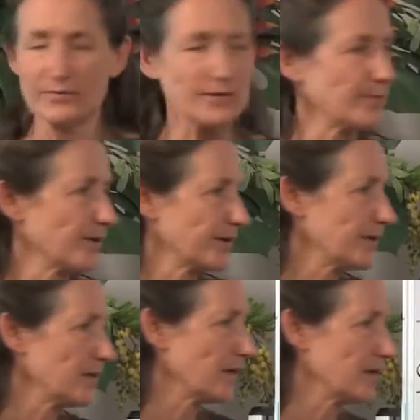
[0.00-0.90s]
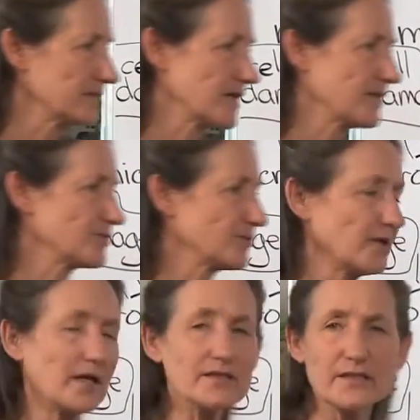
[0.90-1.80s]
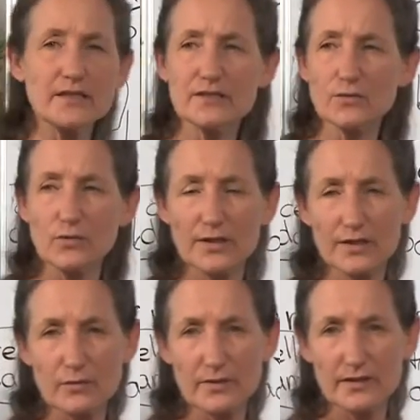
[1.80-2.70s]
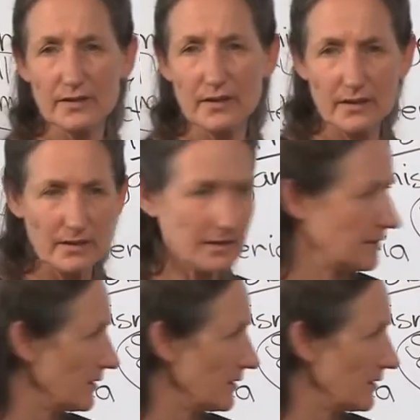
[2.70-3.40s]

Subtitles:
from the body, I say it's a good idea to work with a